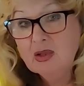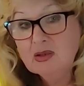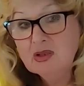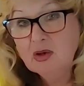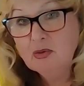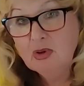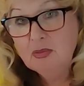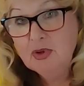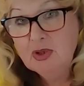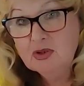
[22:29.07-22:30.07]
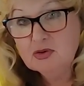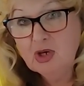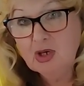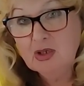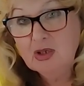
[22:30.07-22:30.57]
They will be
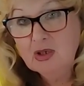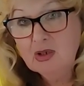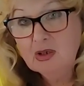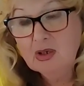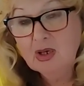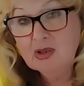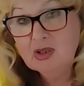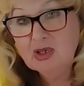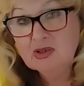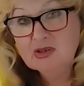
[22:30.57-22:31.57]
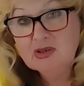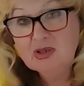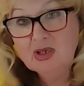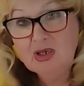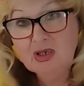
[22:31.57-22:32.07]
trying, and I
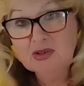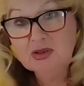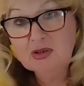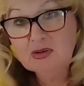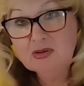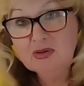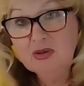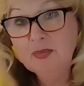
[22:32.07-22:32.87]
see a letter,